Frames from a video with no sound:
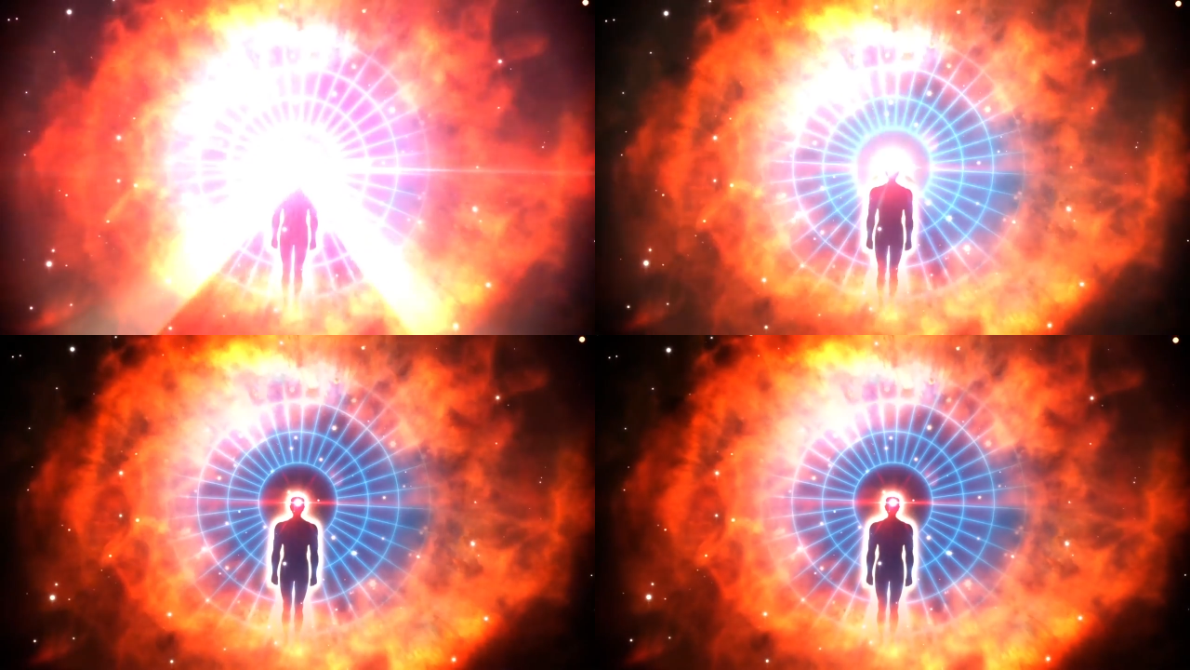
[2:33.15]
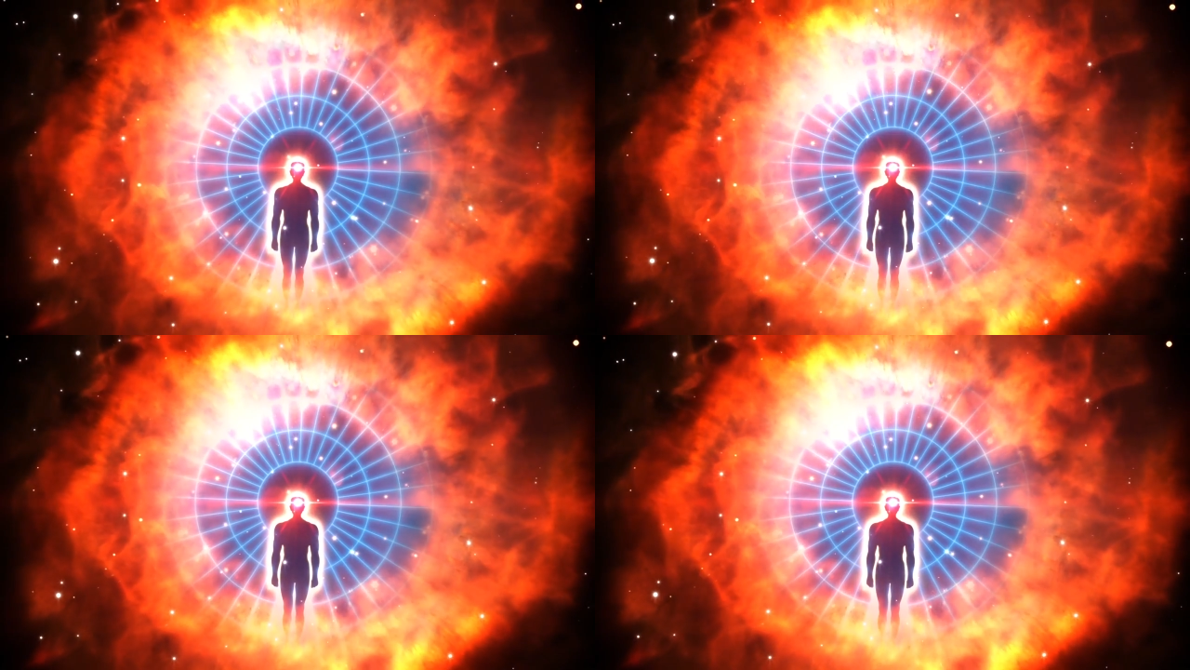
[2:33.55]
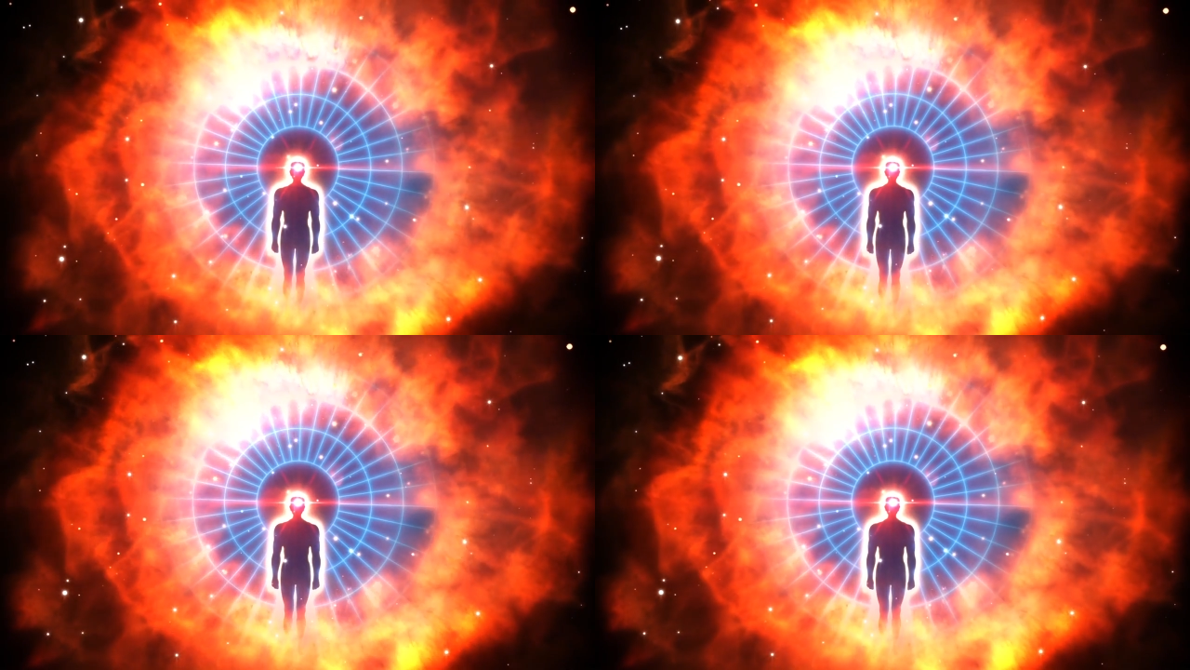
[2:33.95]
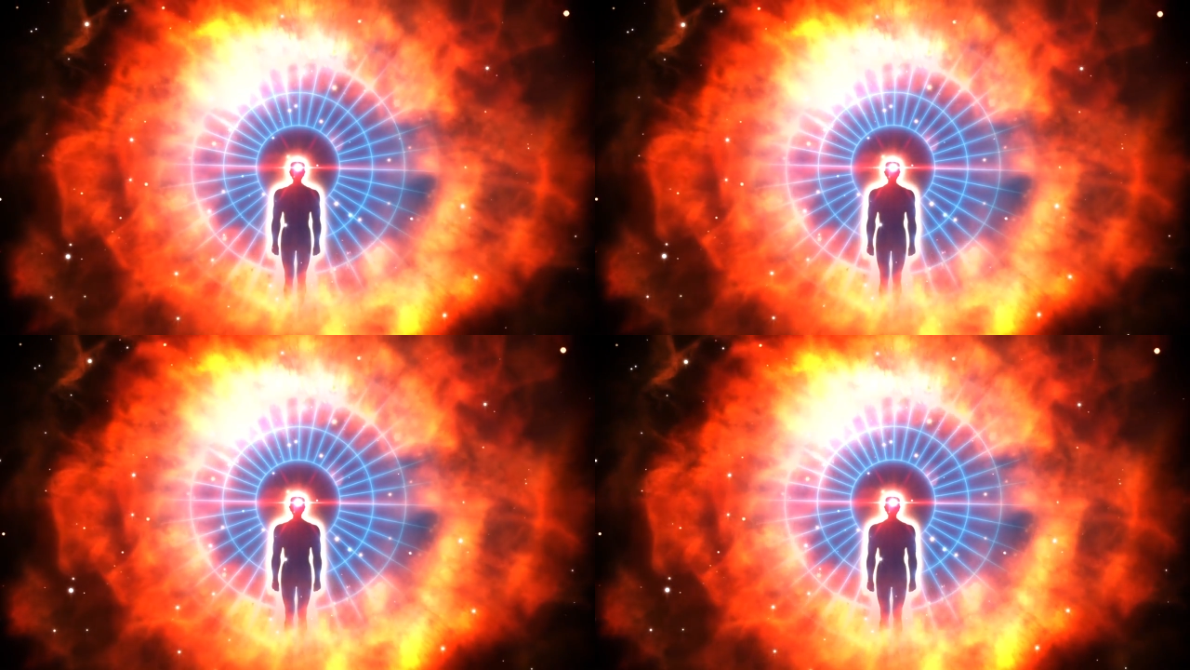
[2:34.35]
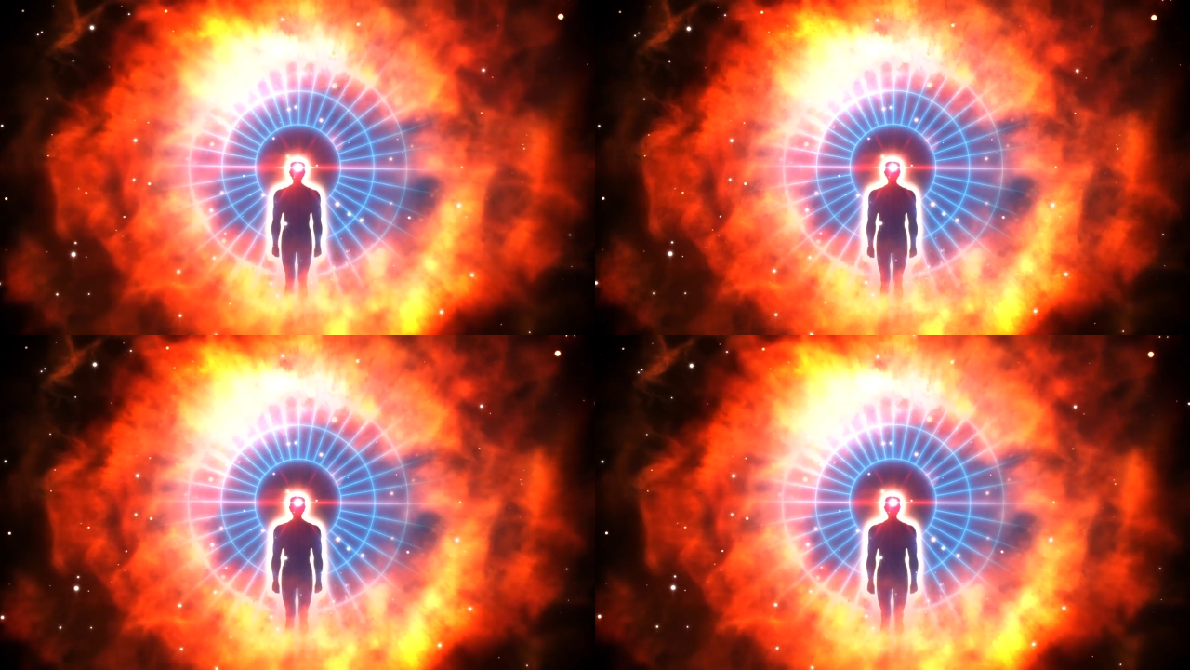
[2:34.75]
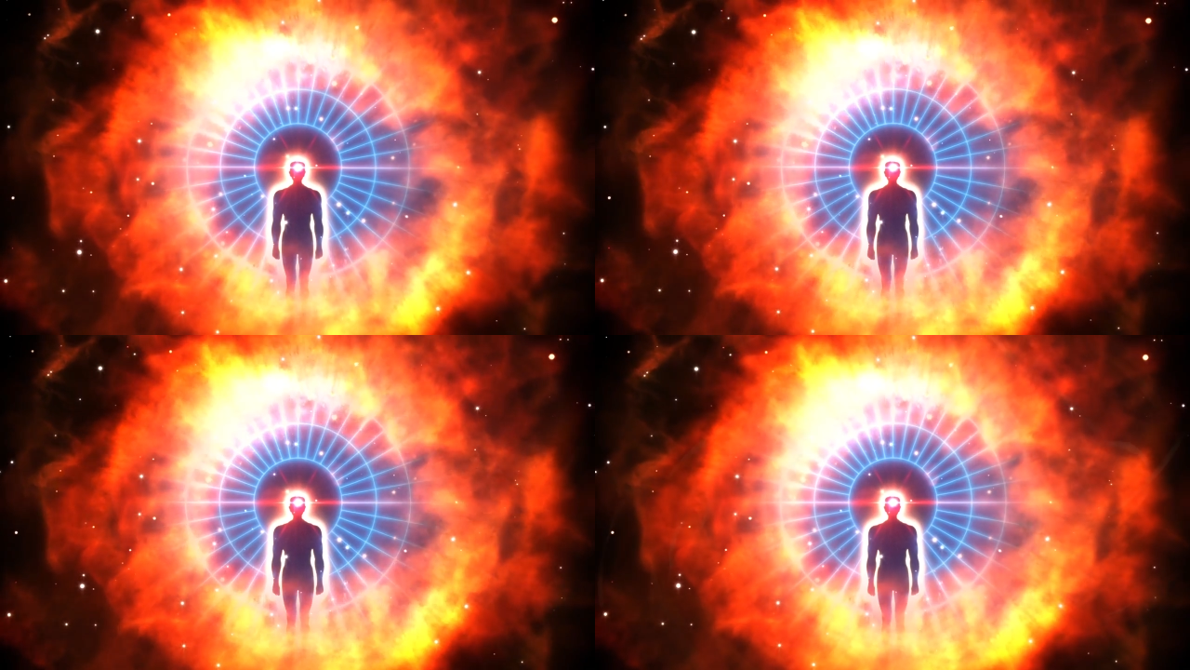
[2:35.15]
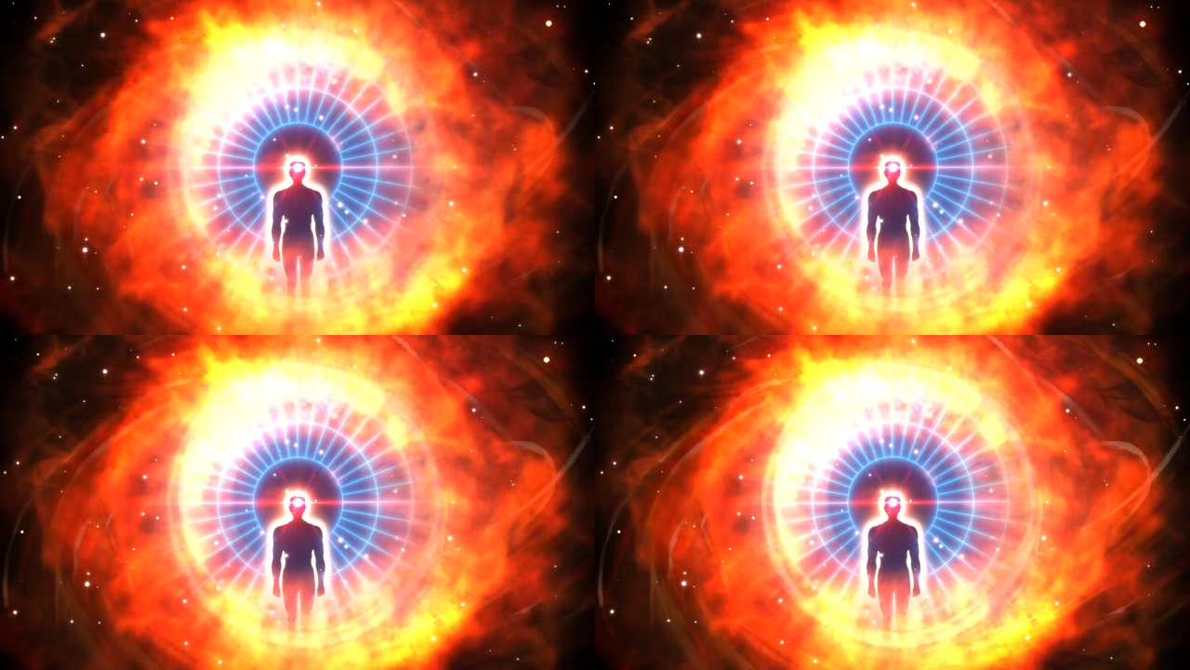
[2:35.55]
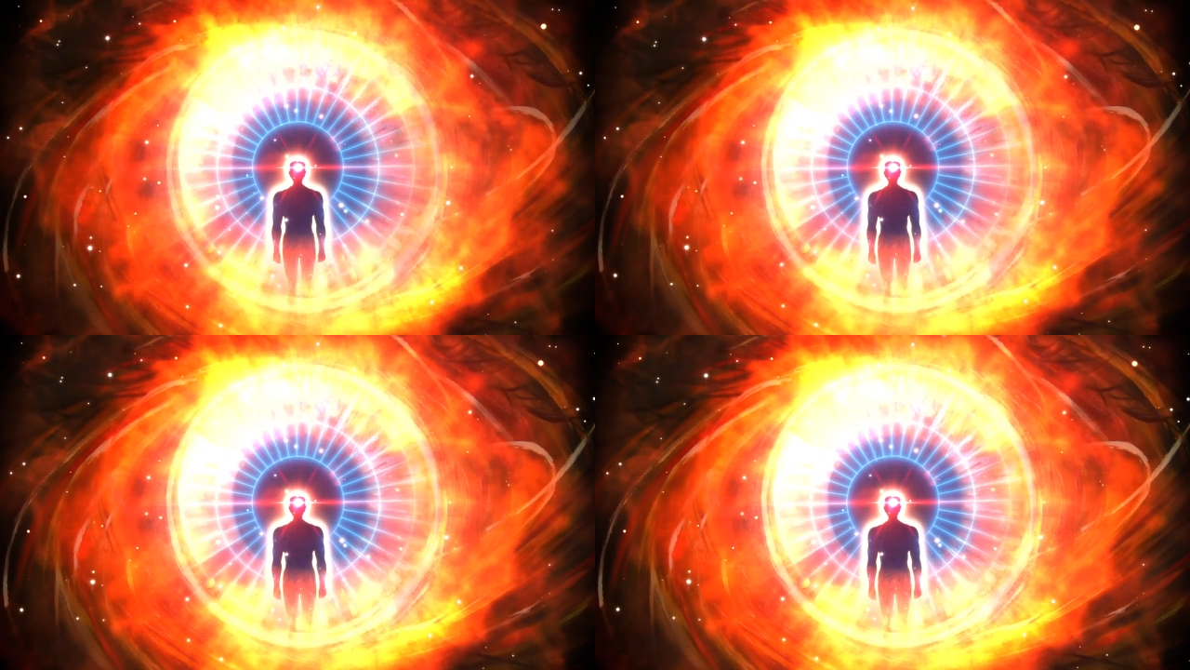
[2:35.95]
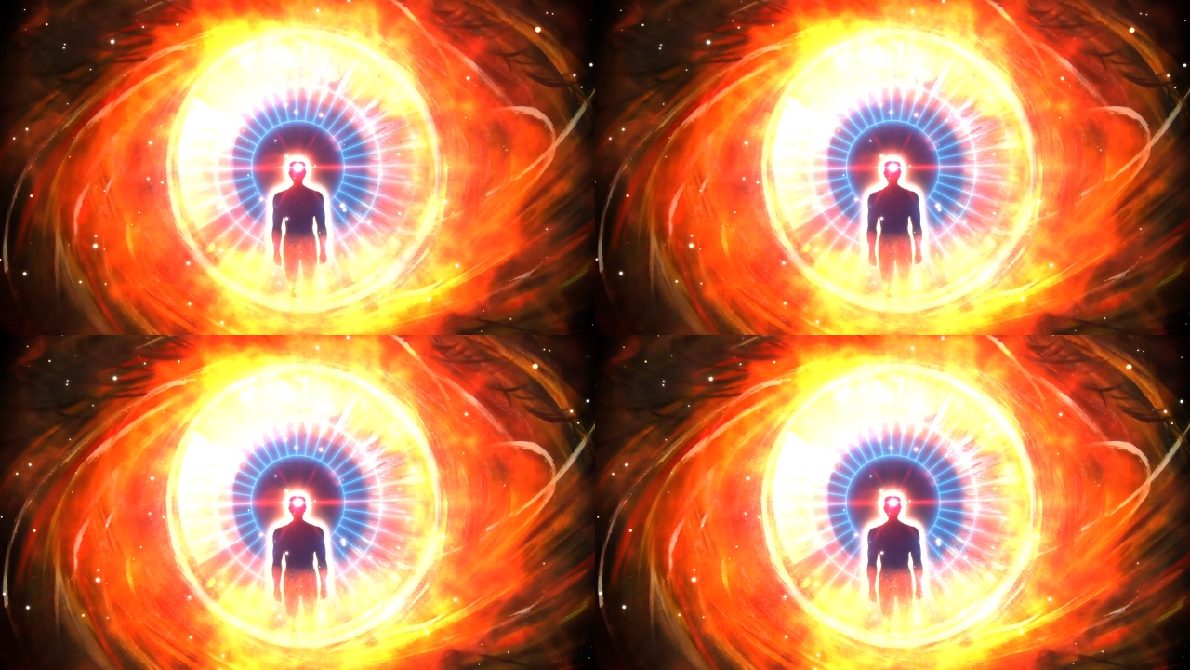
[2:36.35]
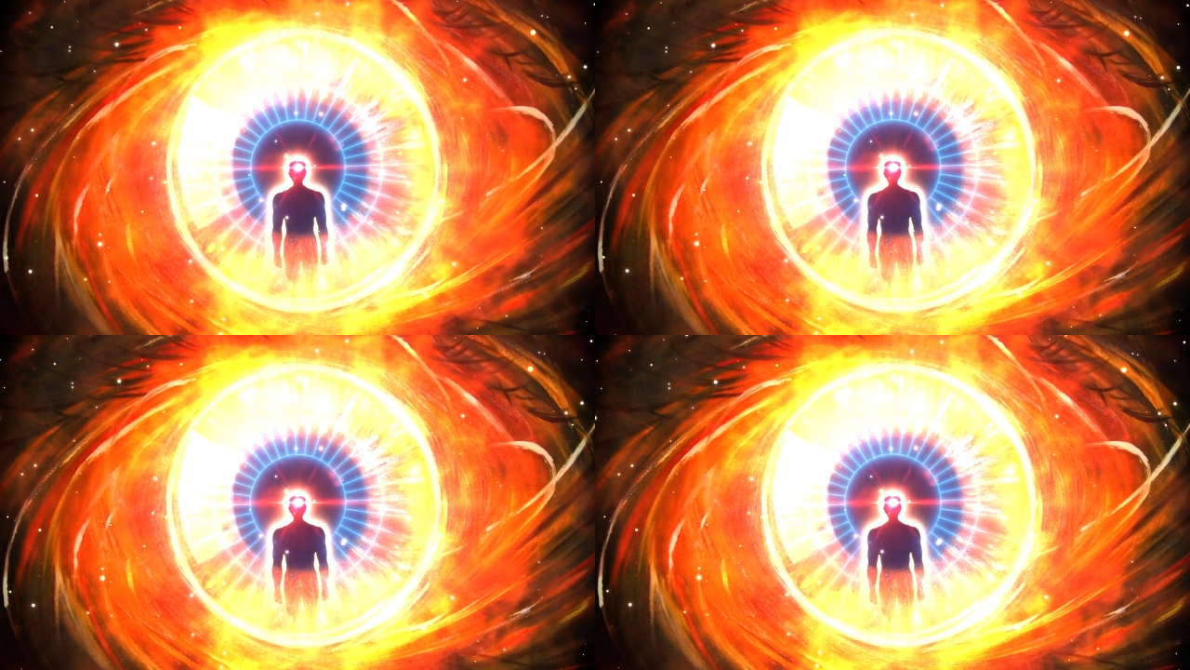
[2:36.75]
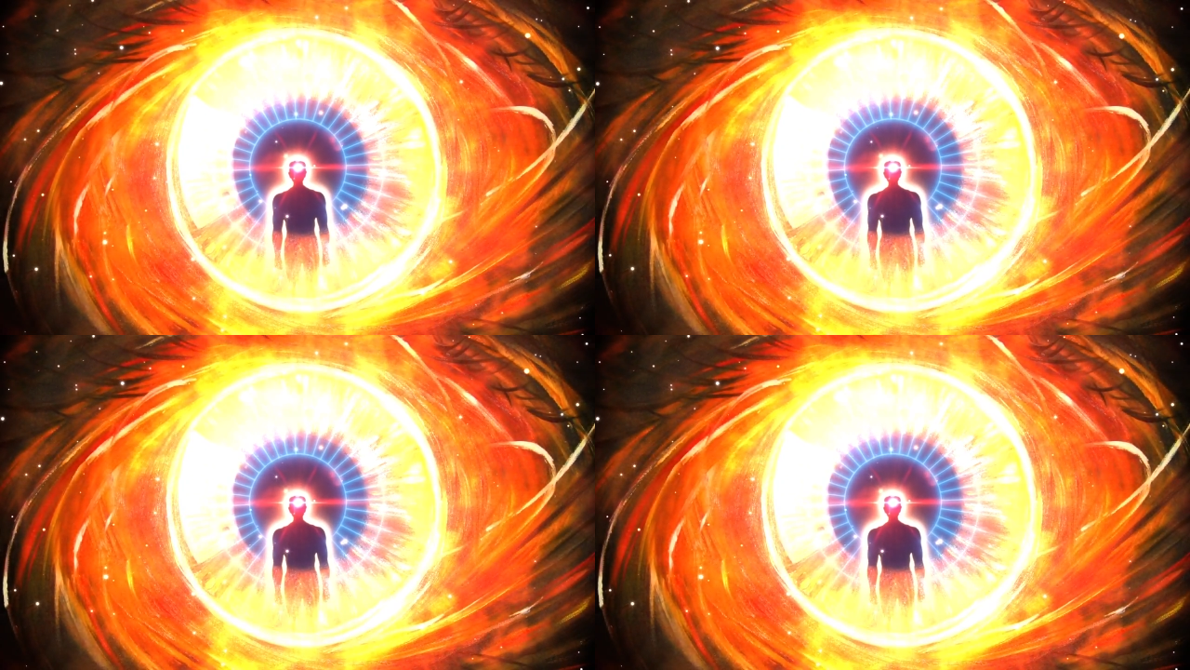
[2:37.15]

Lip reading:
No face is visible, so there are no lips to read.